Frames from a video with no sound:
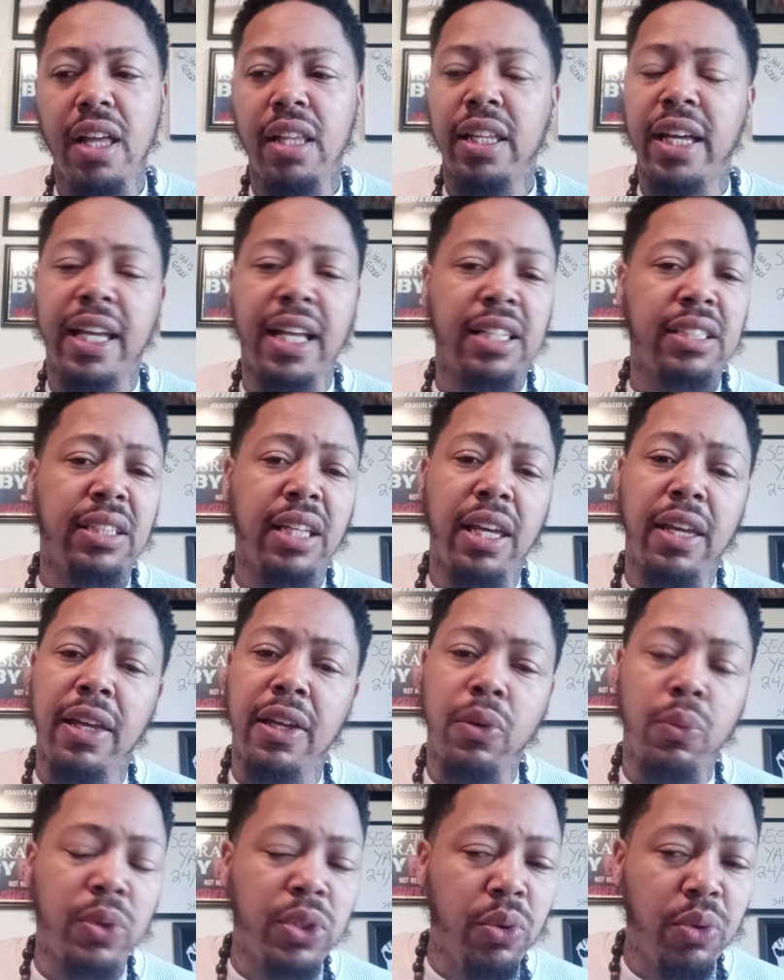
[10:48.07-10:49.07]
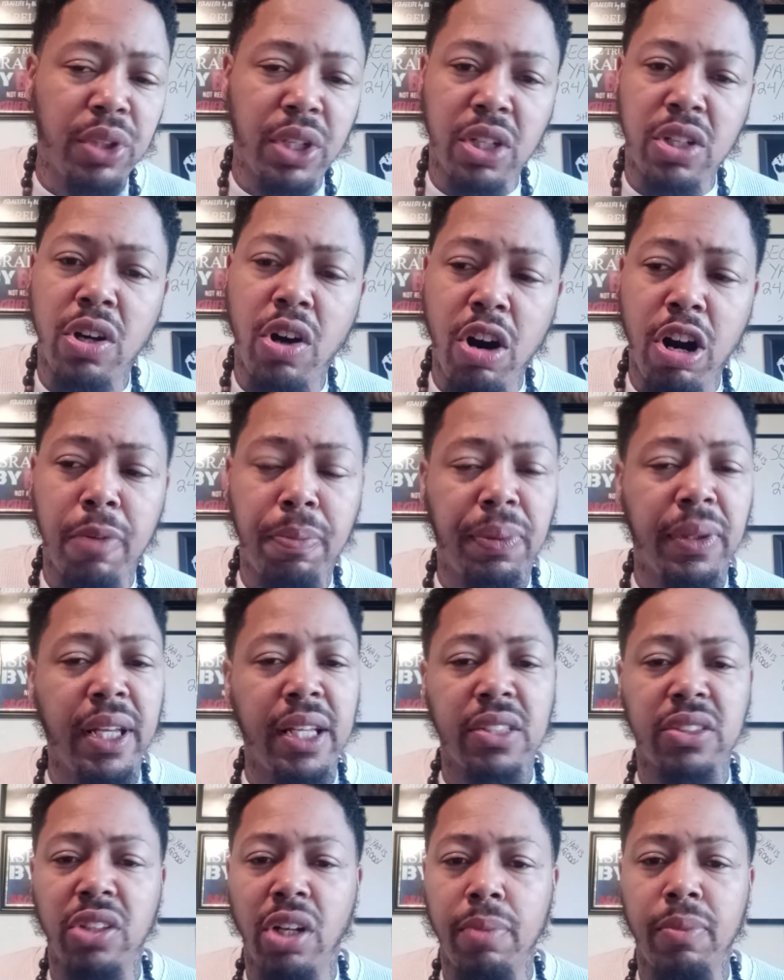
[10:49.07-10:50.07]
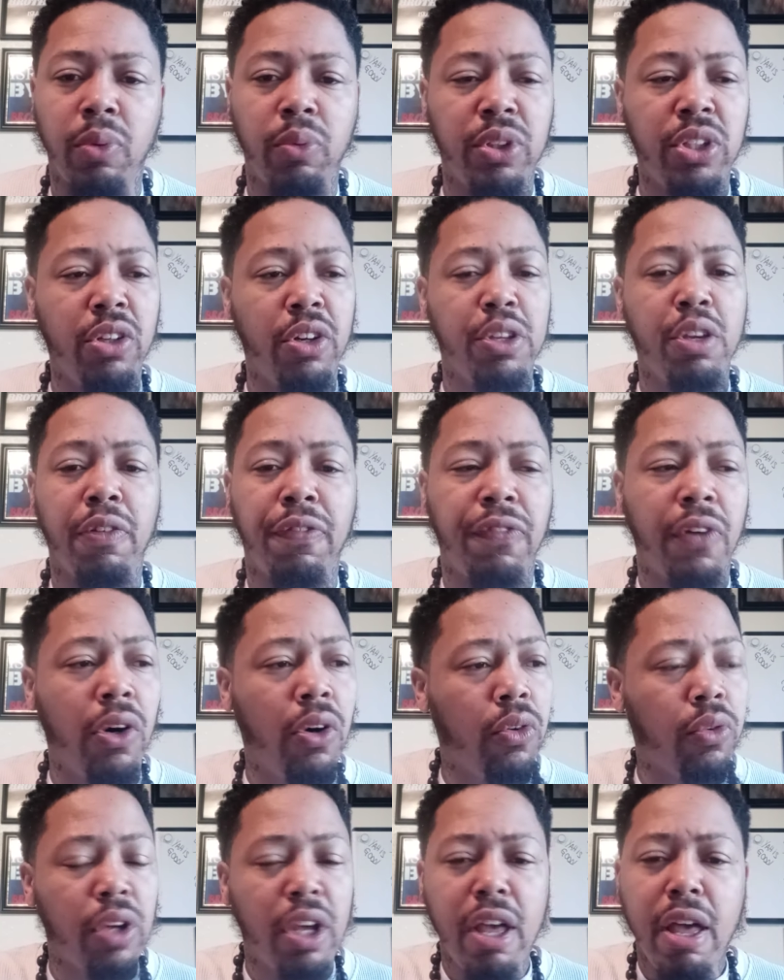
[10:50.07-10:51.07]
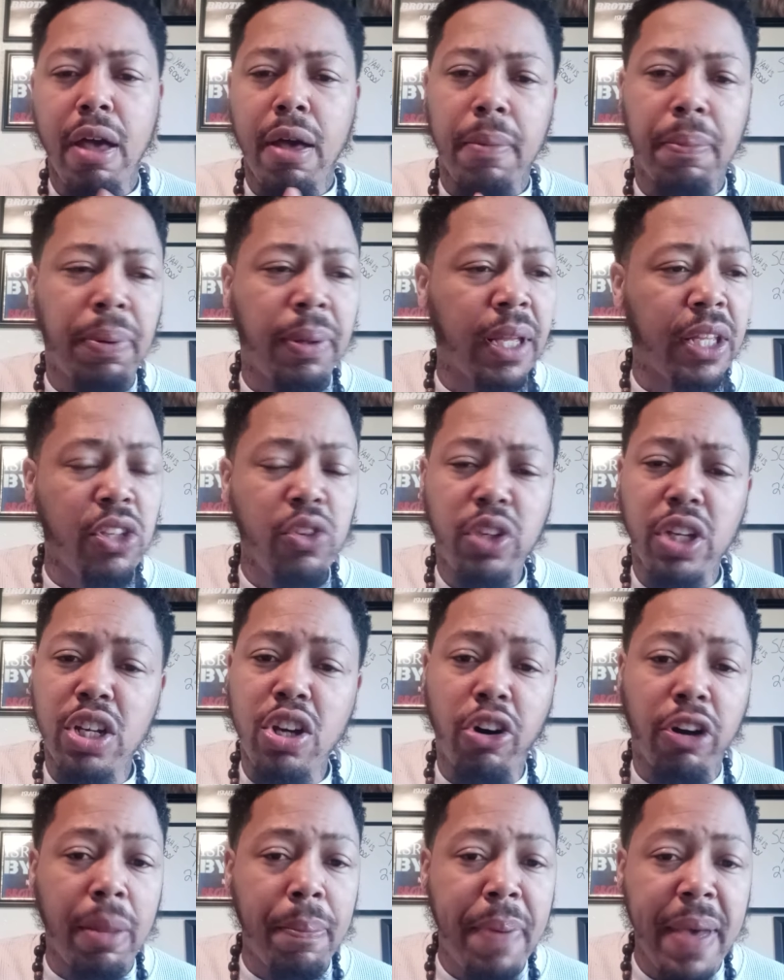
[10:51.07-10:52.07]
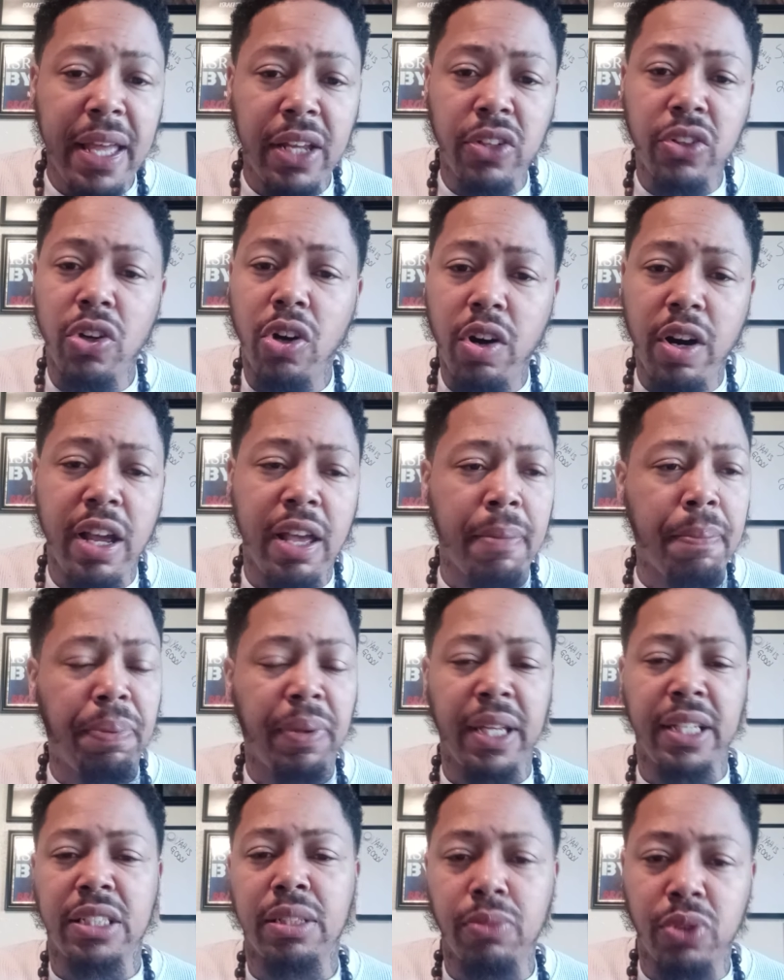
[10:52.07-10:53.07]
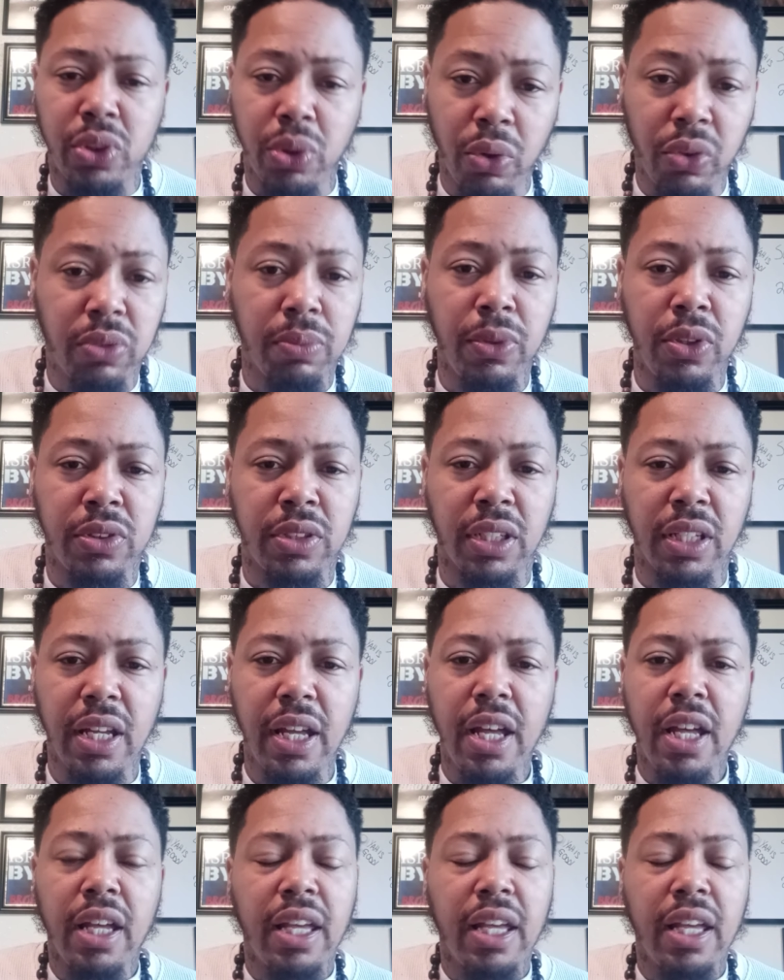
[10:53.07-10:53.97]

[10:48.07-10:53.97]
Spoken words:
Like I say, when you're in the car, play a sermon. When you're on your phone, play. You could go to Pandora and play some truth music.